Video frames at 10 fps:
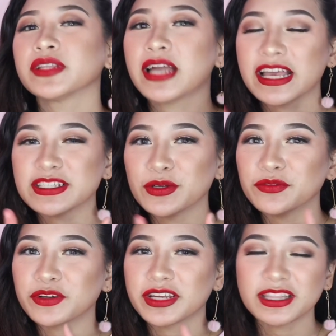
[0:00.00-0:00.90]
Guys,
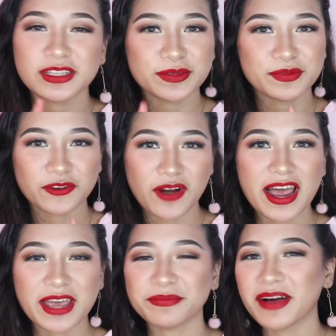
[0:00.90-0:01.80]
don't forget to
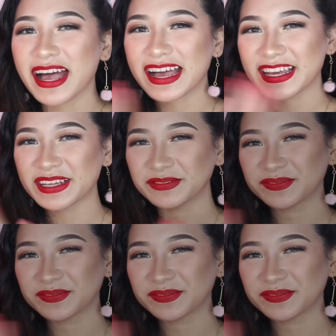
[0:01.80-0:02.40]
subscribe. Bye!